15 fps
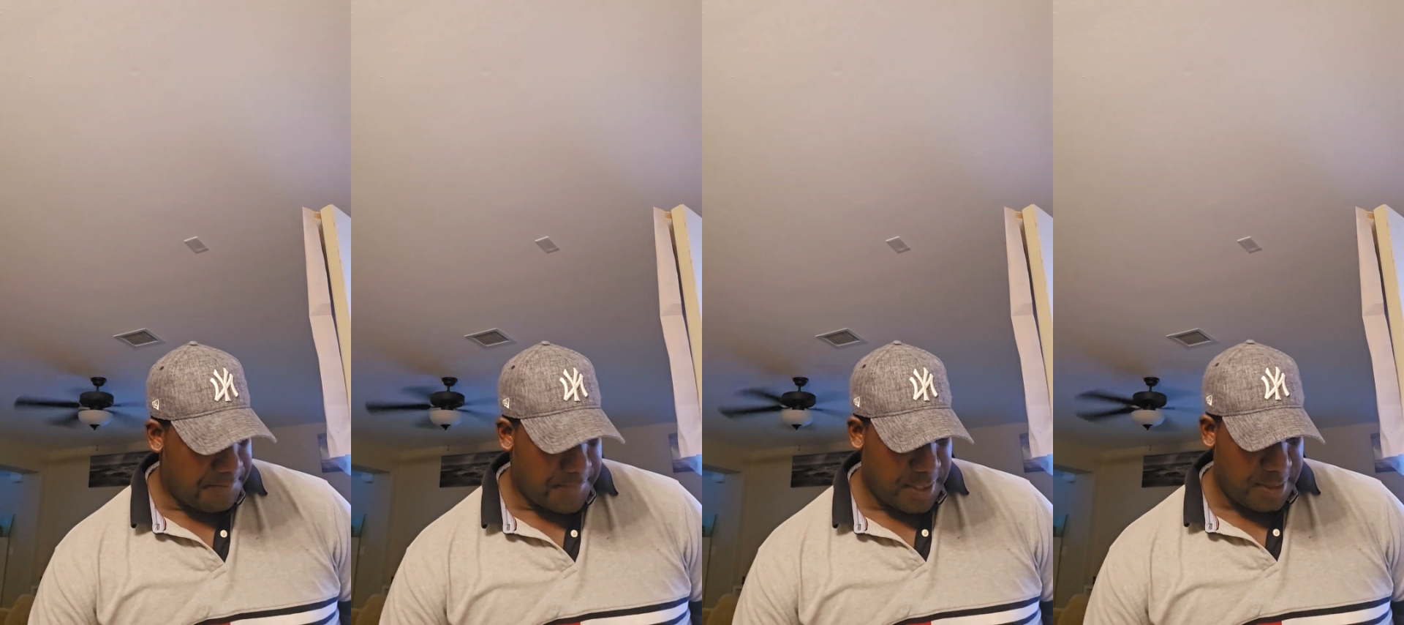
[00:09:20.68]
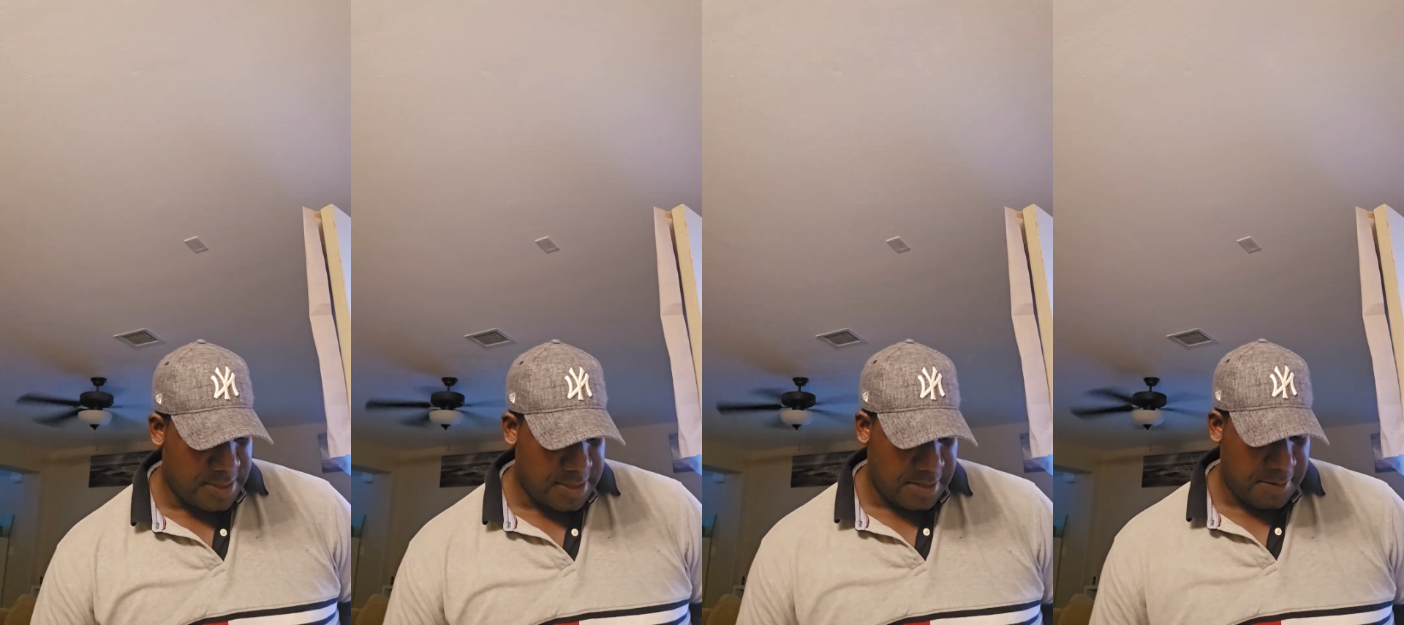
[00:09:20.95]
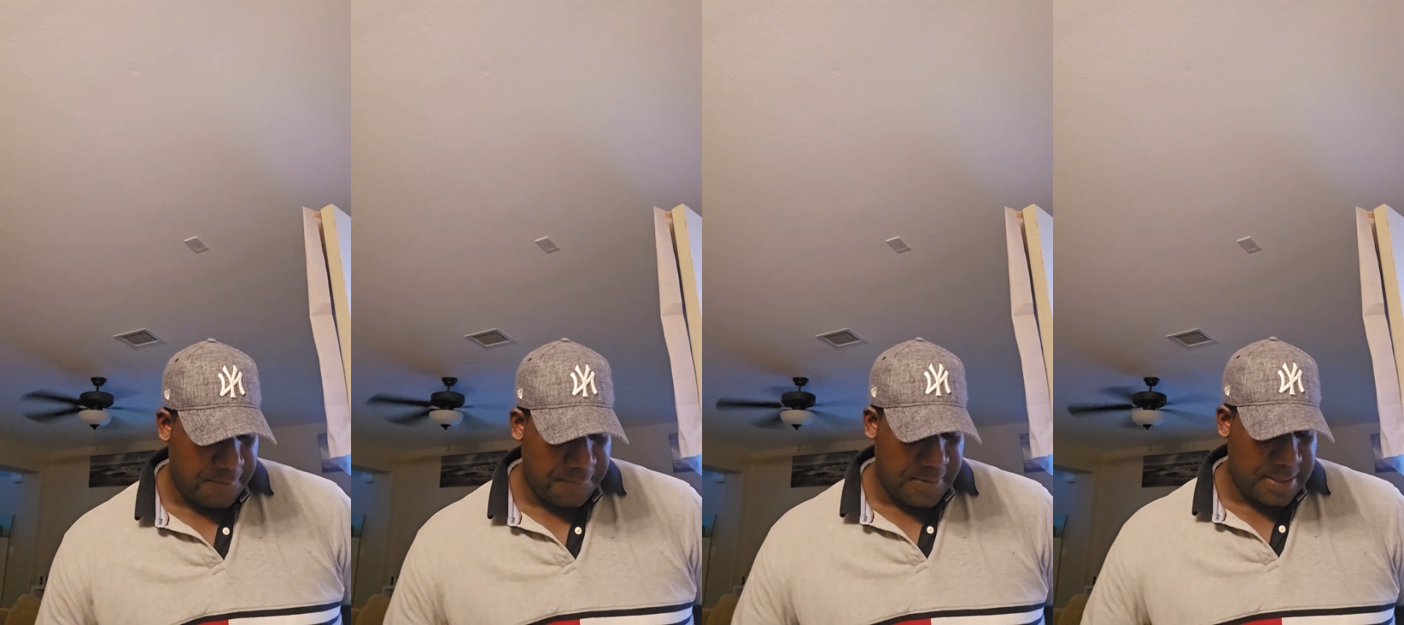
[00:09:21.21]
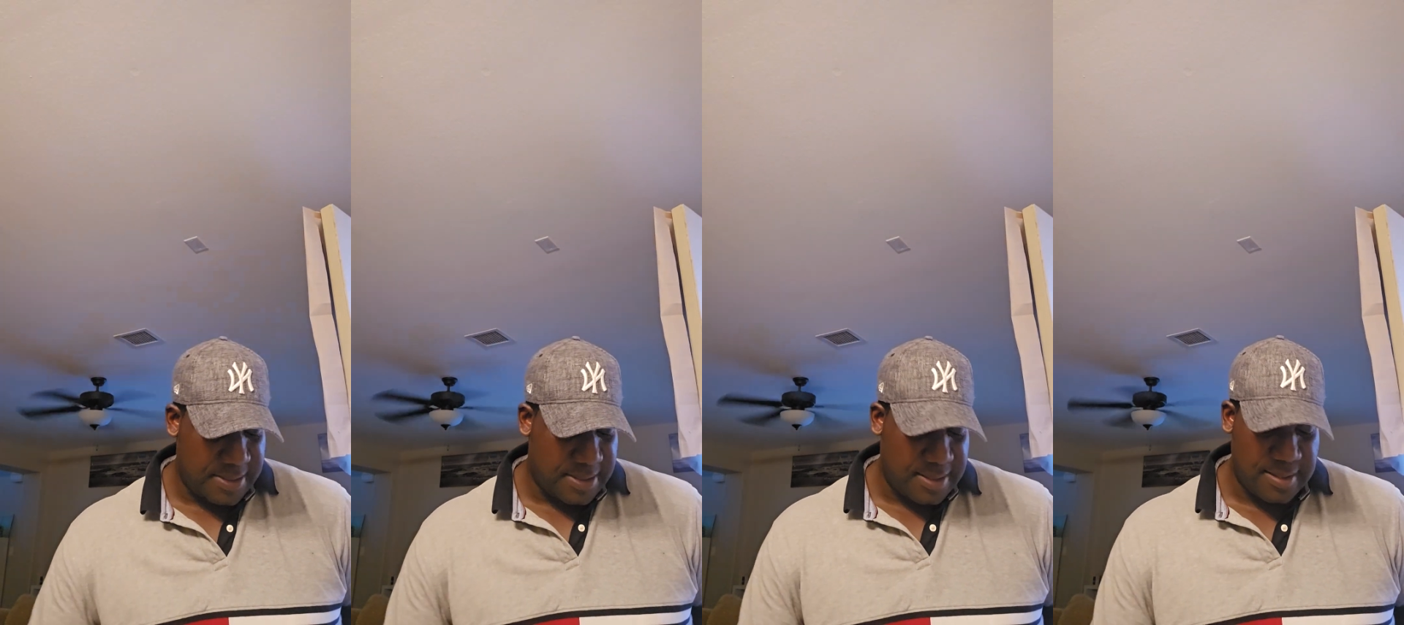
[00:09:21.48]
Bugs are
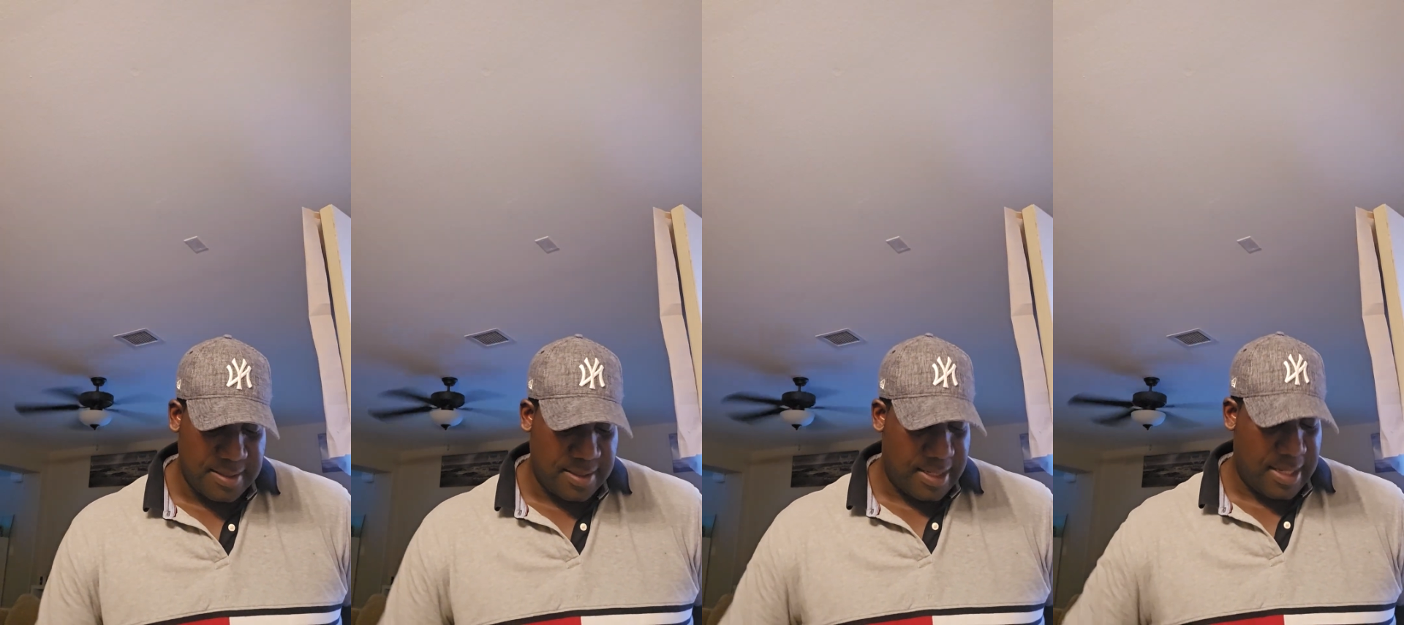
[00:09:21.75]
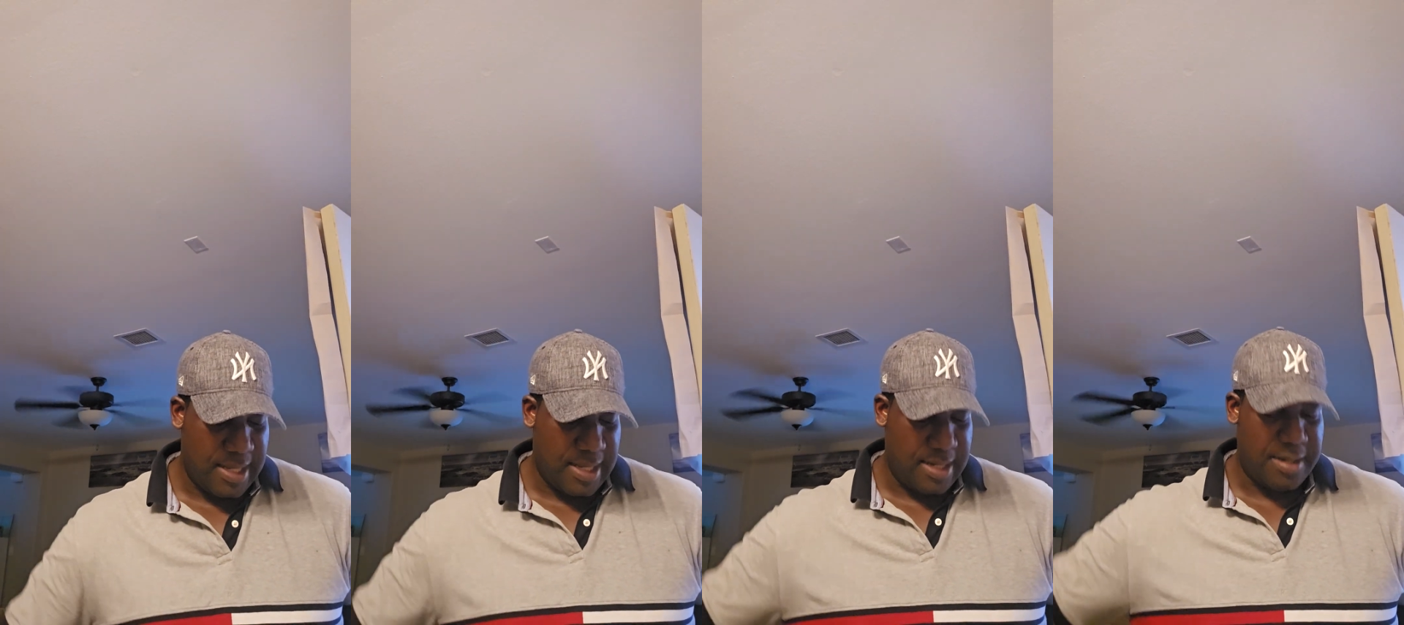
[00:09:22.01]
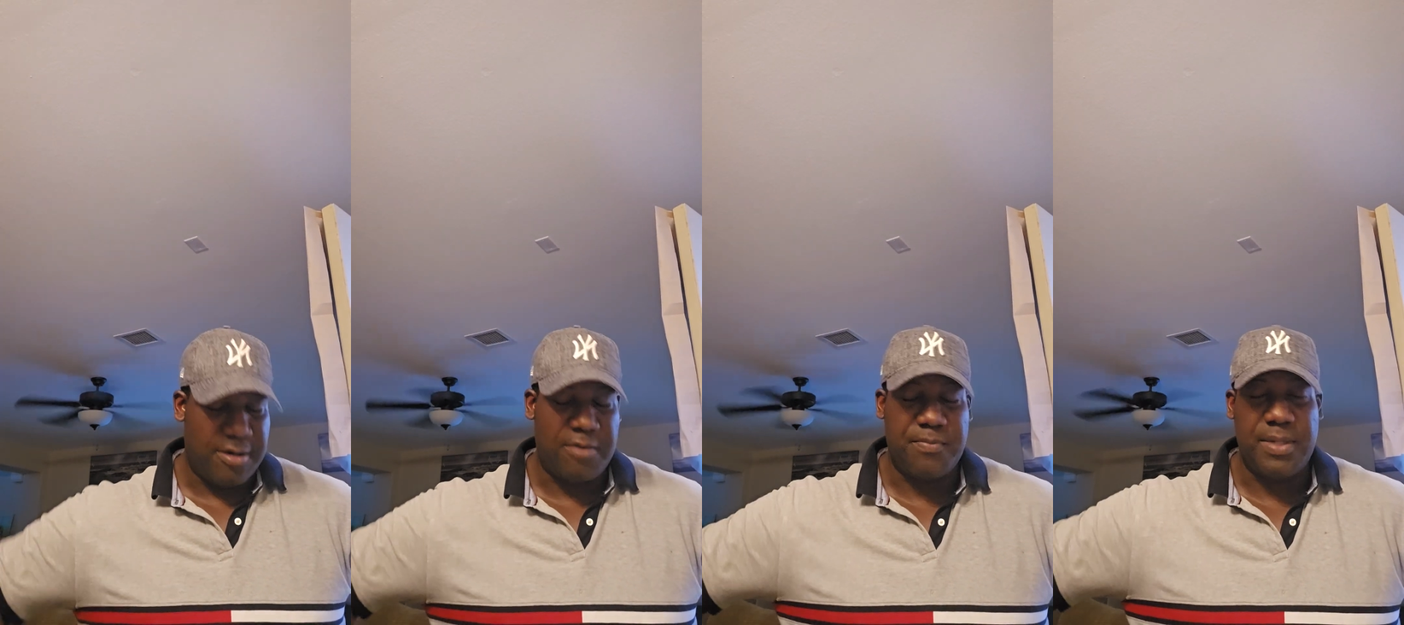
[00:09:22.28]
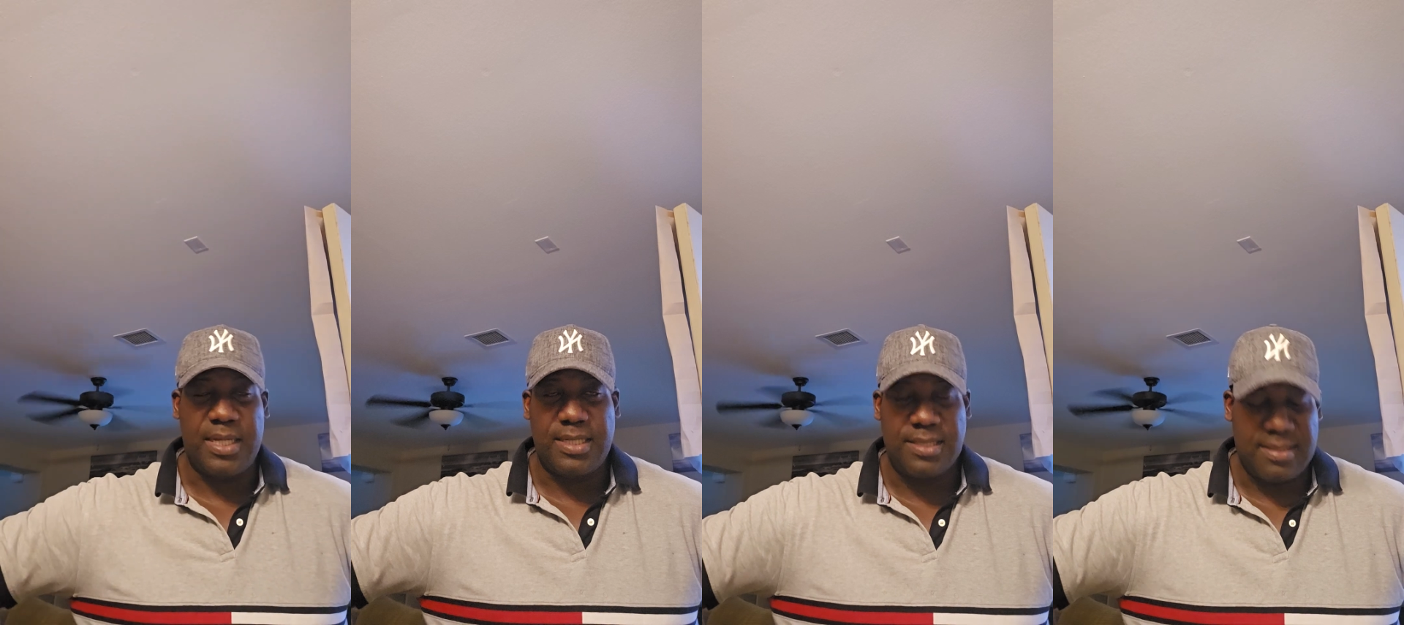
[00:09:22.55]
fixed and
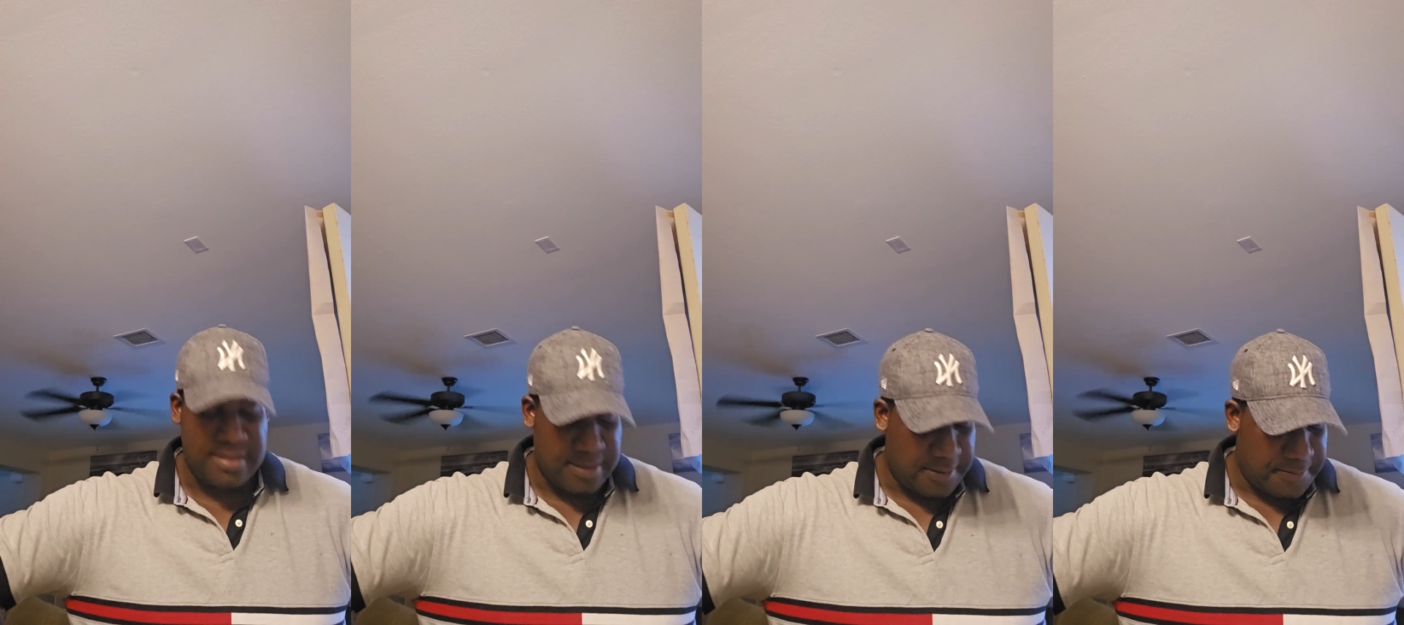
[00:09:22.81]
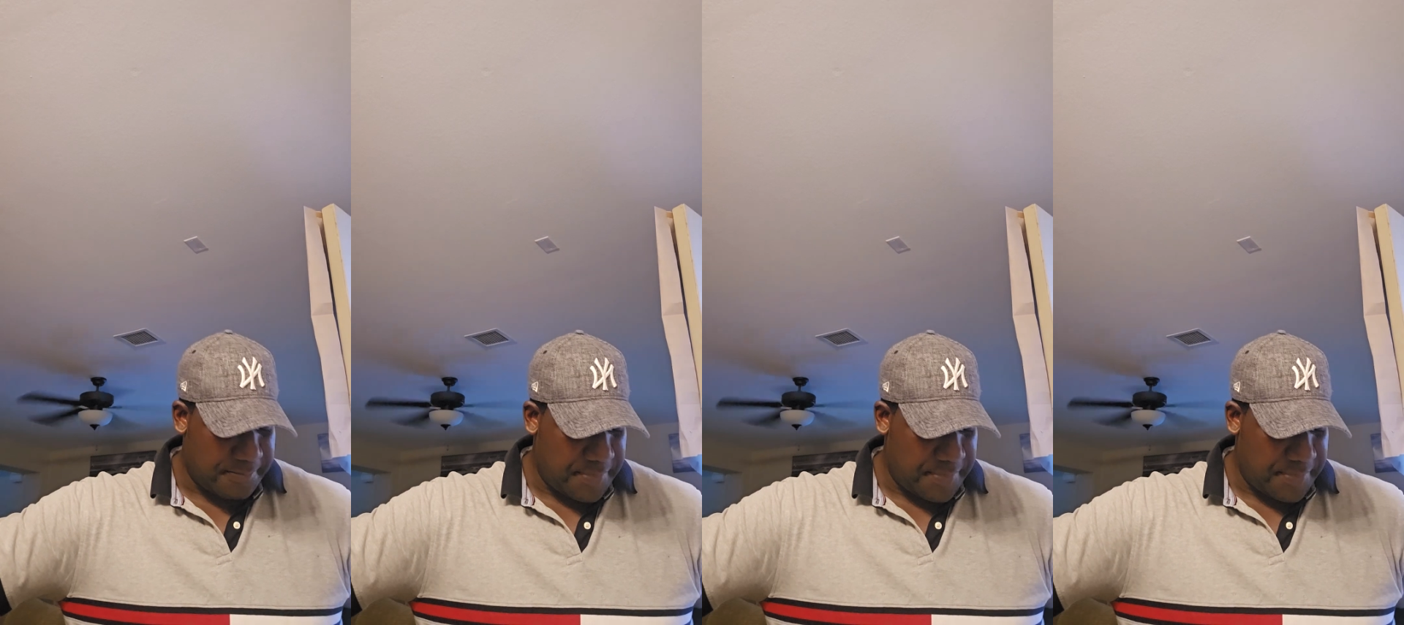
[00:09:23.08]
updates